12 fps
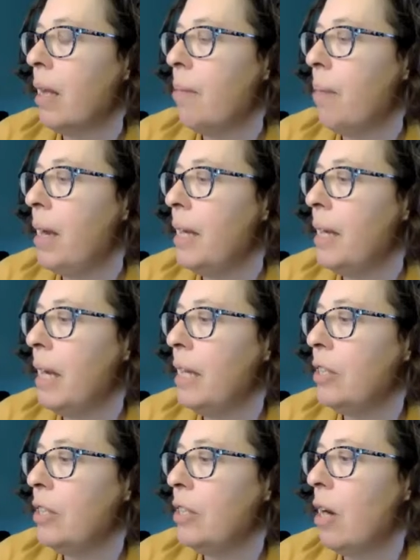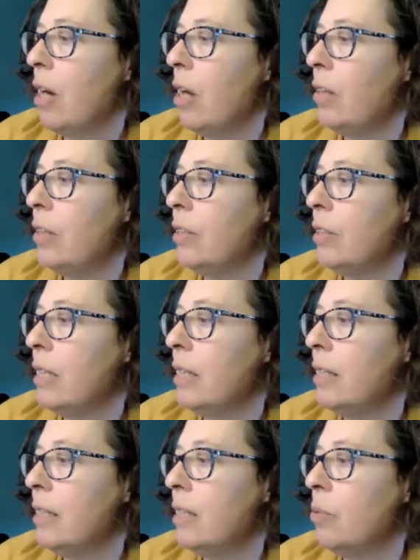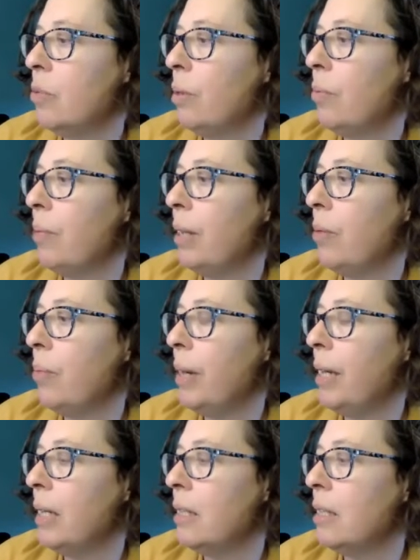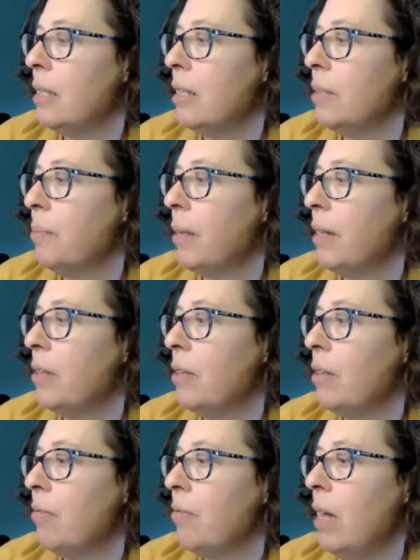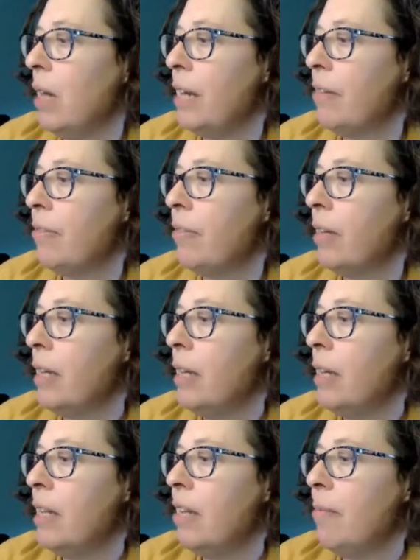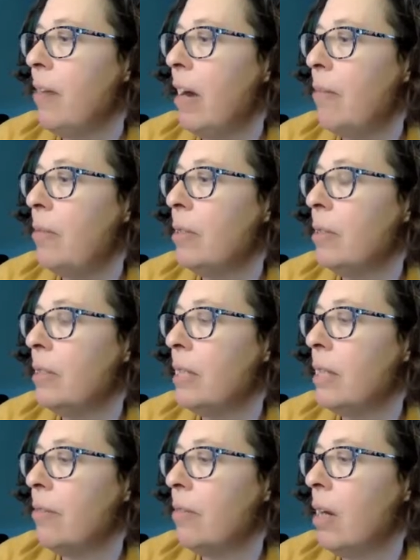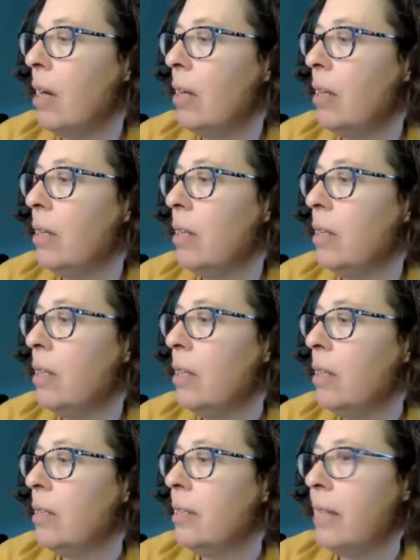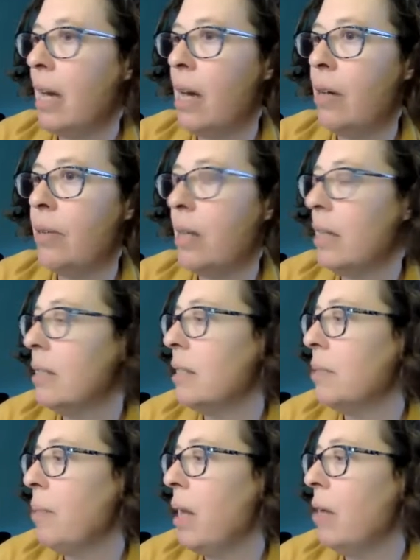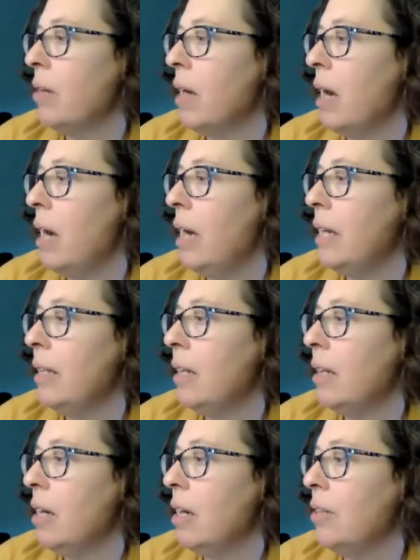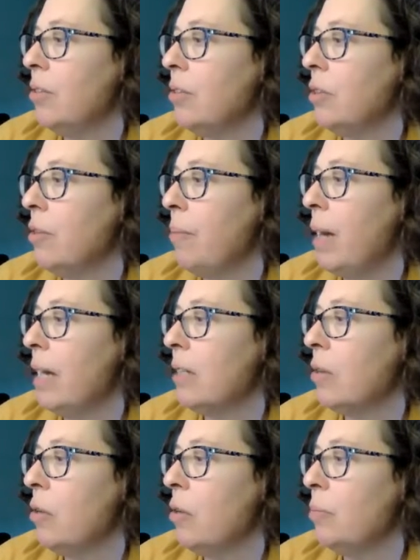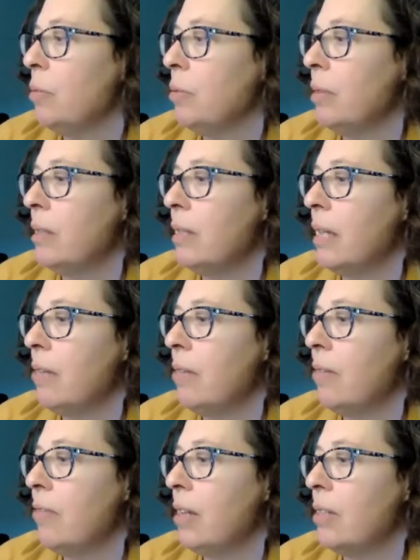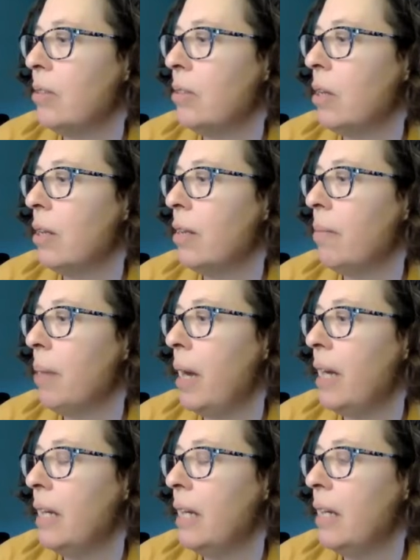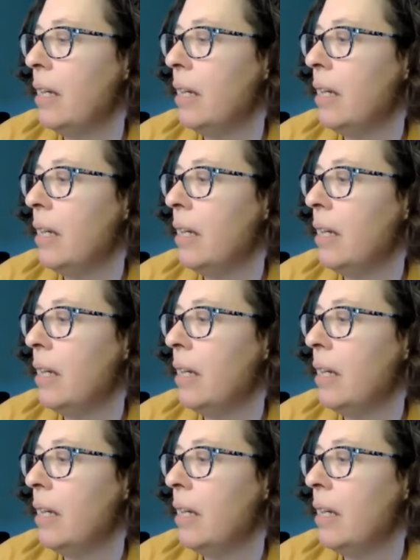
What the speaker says: By engaging all our senses, we reawaken to the splendor of life. The vibrancy of color, sound, and smell guide the lost soul back home to its sacred vessel called the body.